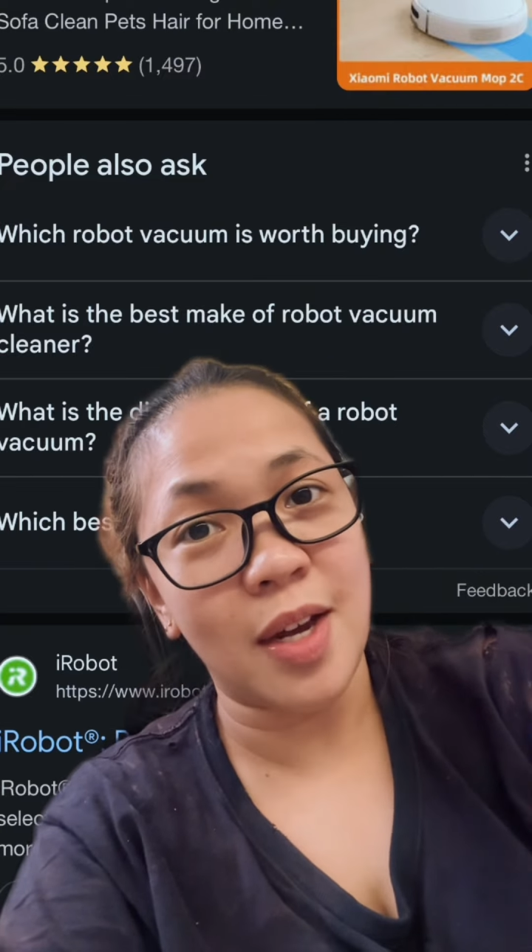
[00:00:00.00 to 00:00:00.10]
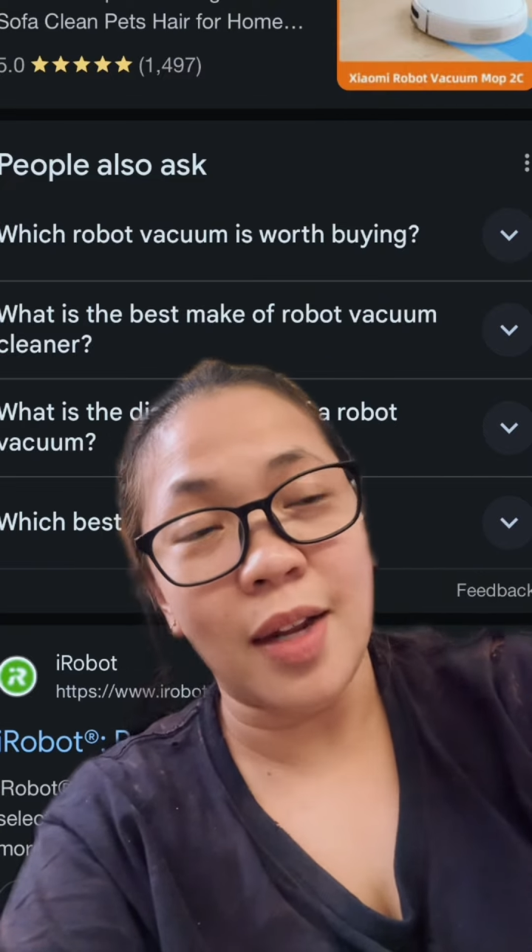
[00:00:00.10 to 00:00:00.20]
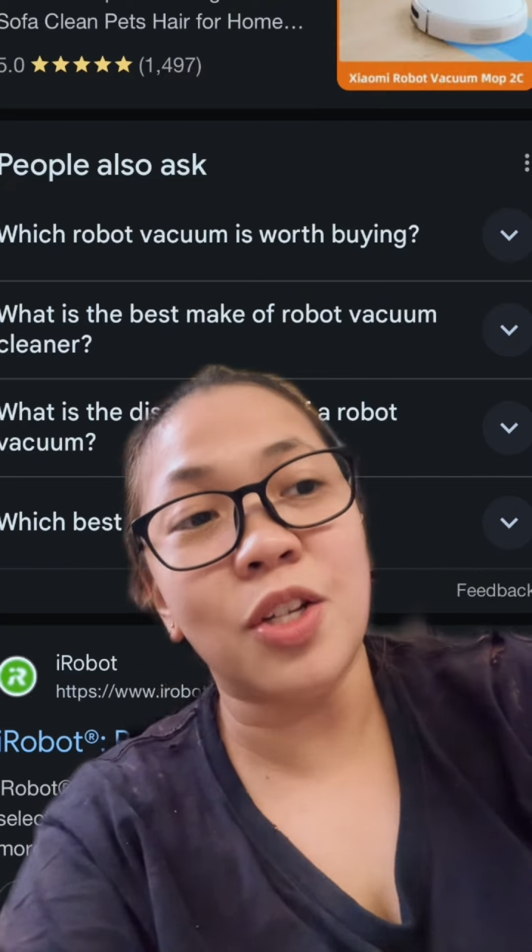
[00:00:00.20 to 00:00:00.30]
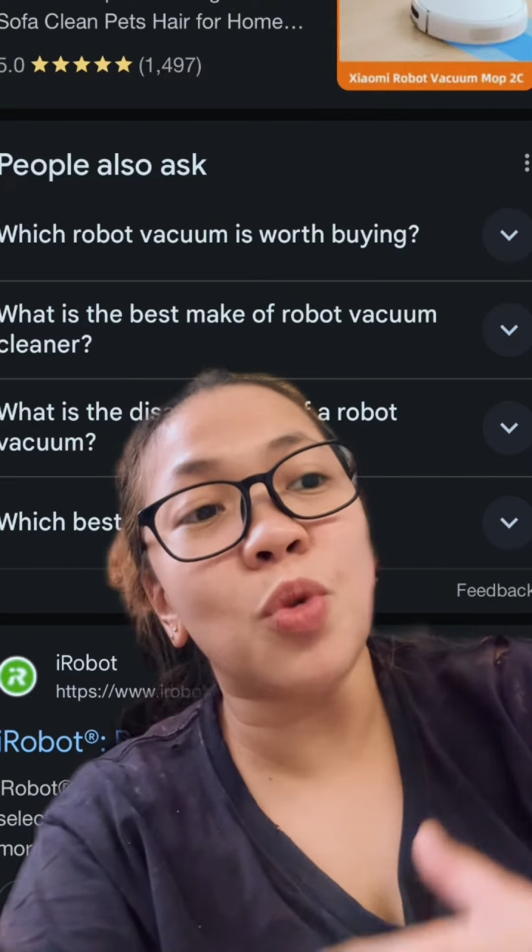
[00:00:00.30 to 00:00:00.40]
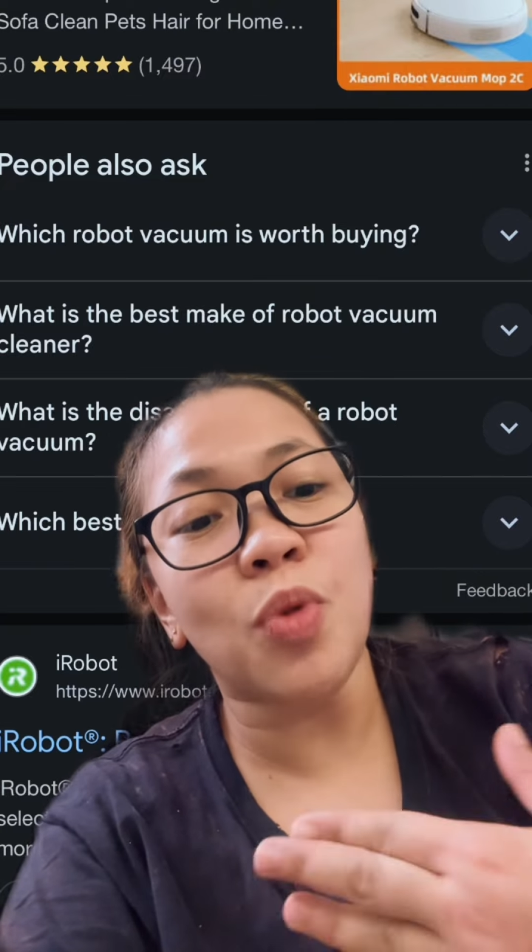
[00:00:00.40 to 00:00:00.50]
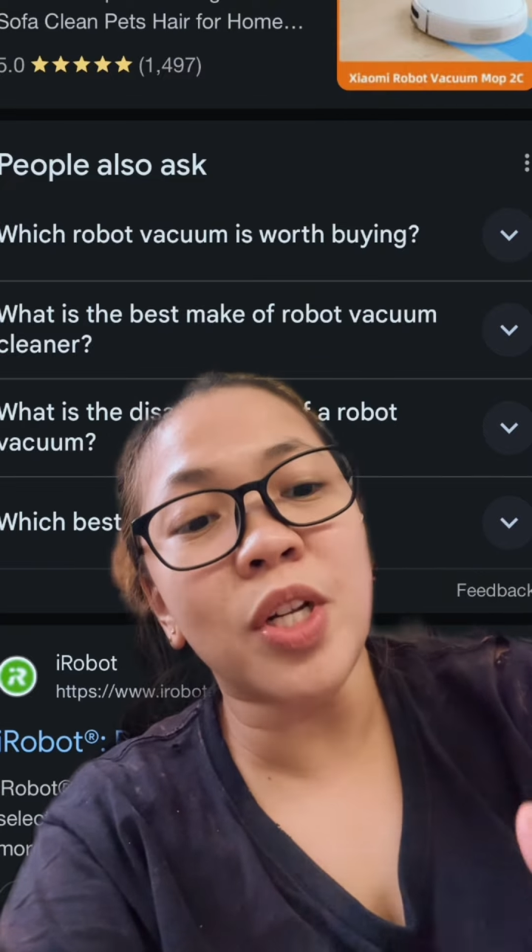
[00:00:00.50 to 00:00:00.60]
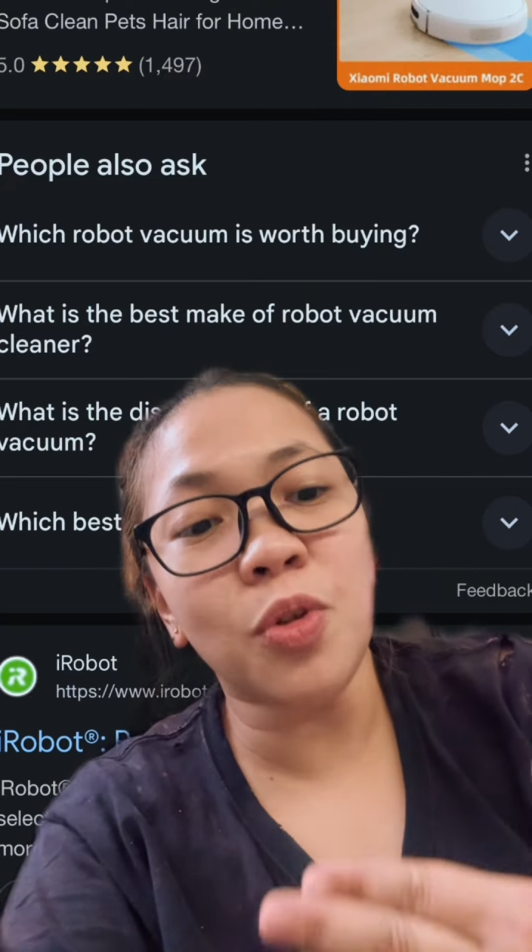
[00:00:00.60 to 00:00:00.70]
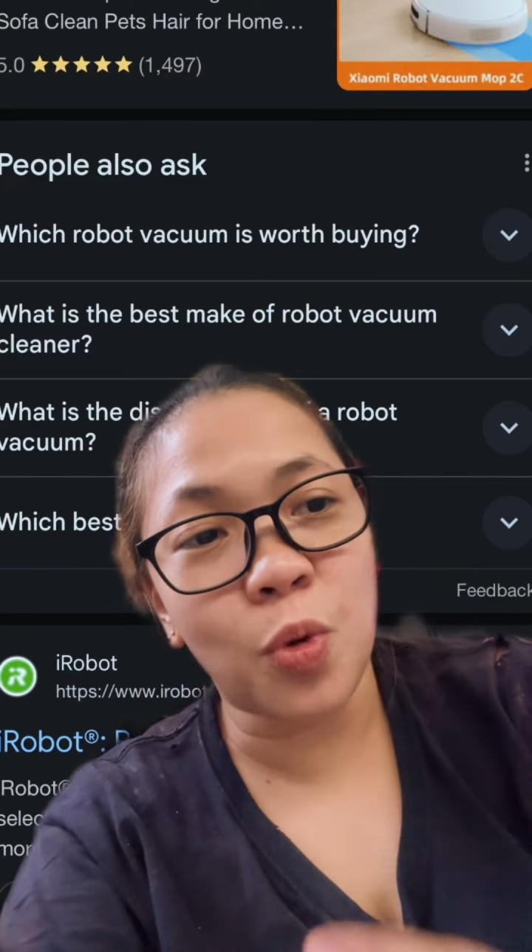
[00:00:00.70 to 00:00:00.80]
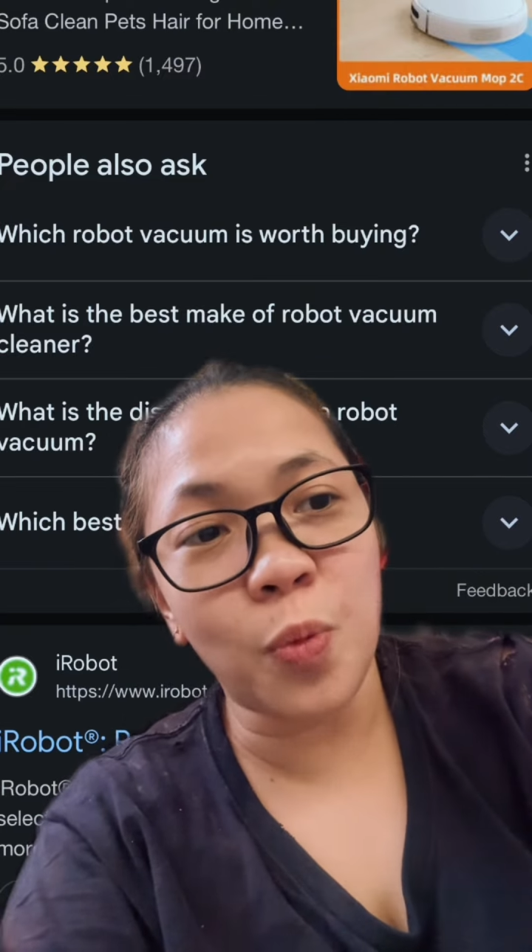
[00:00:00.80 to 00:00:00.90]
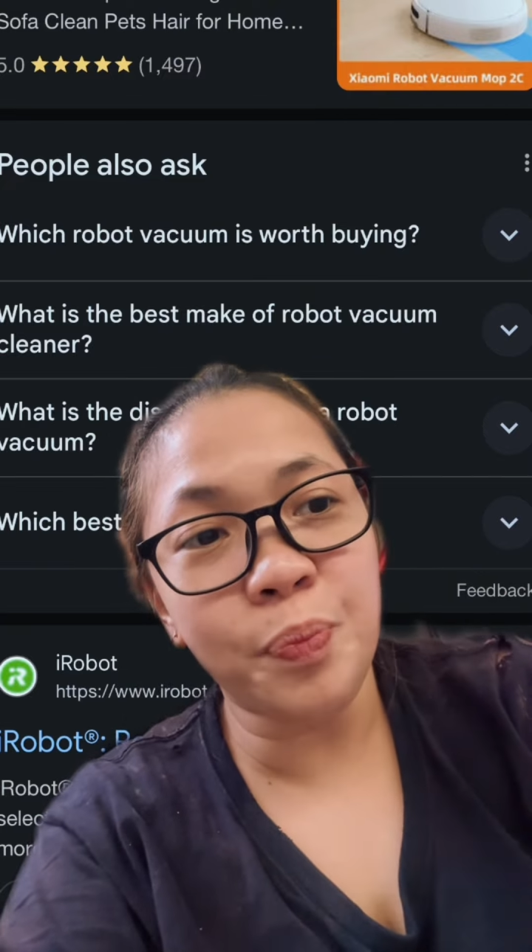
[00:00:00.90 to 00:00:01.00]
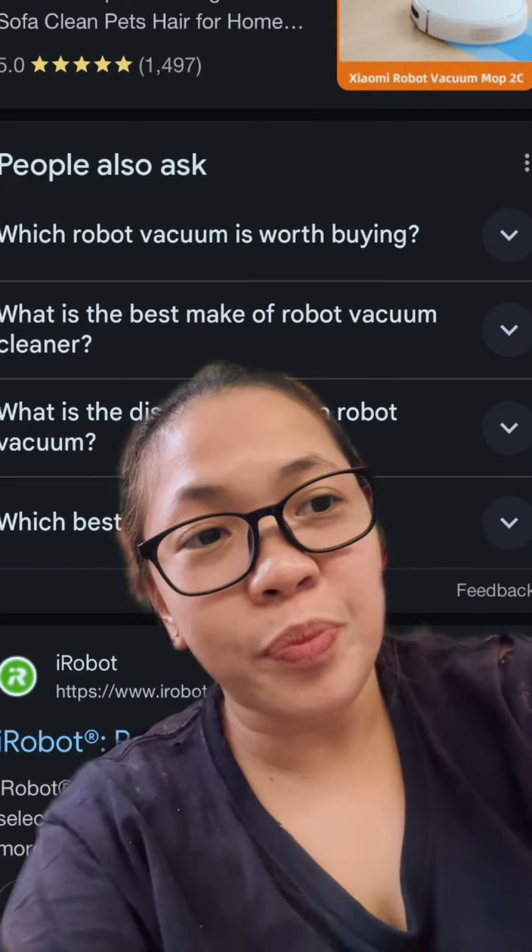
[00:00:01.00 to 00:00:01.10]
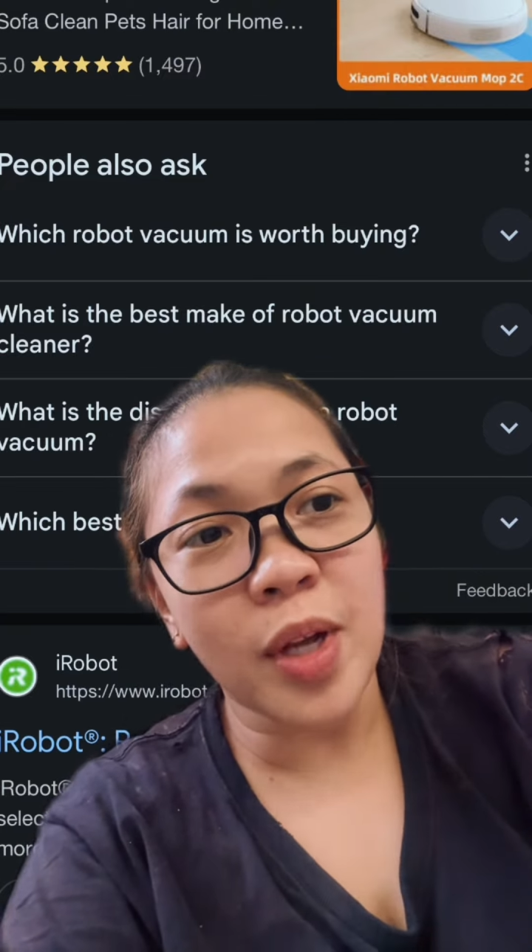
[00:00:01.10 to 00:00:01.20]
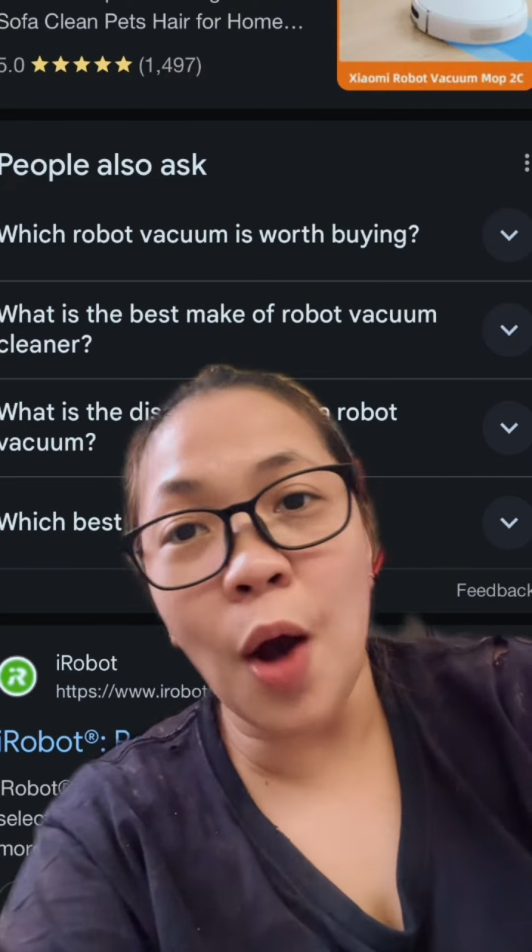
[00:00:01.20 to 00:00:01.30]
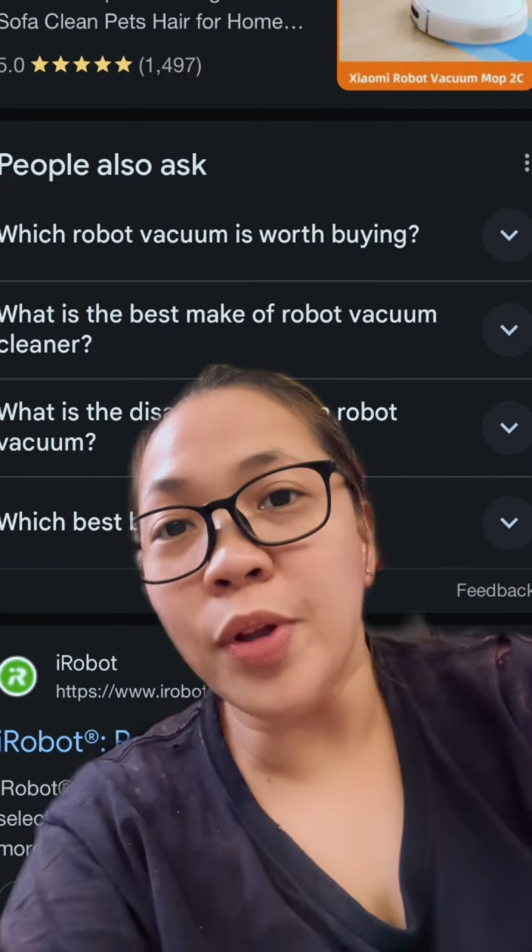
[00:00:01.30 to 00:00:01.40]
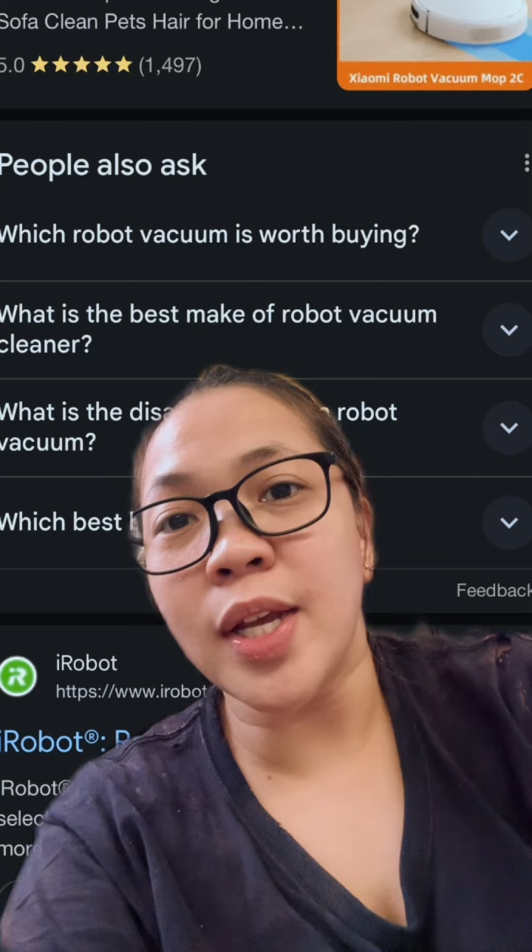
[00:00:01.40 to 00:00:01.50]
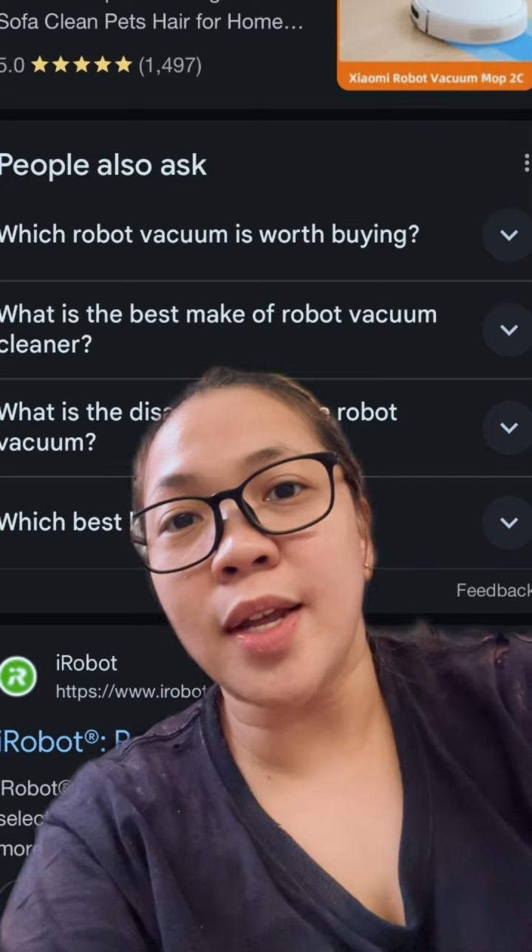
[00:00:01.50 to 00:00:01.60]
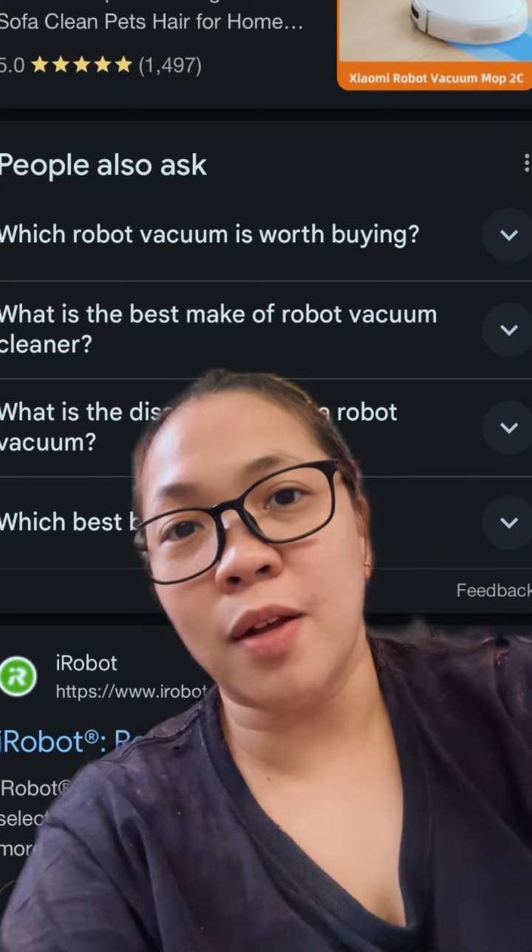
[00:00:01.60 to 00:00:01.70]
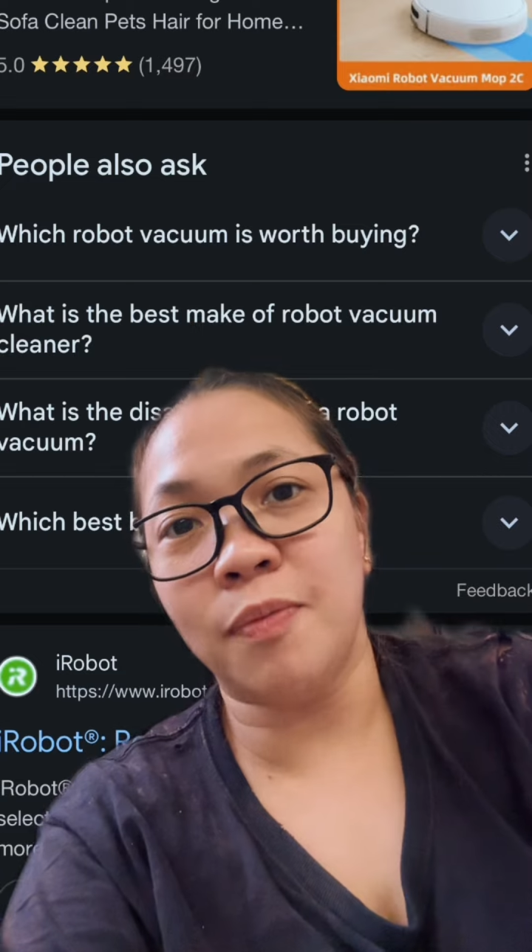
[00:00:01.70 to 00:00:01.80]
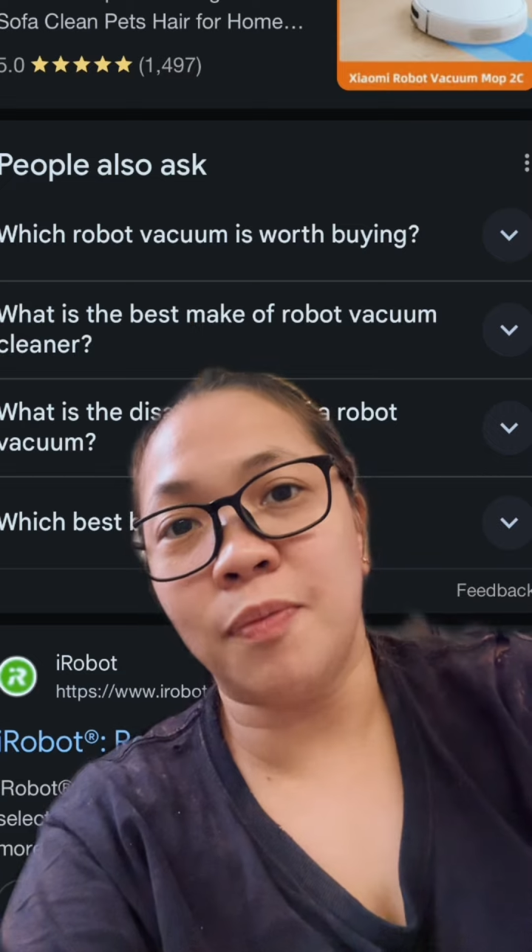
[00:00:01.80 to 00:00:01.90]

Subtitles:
They just wanted to know how it can help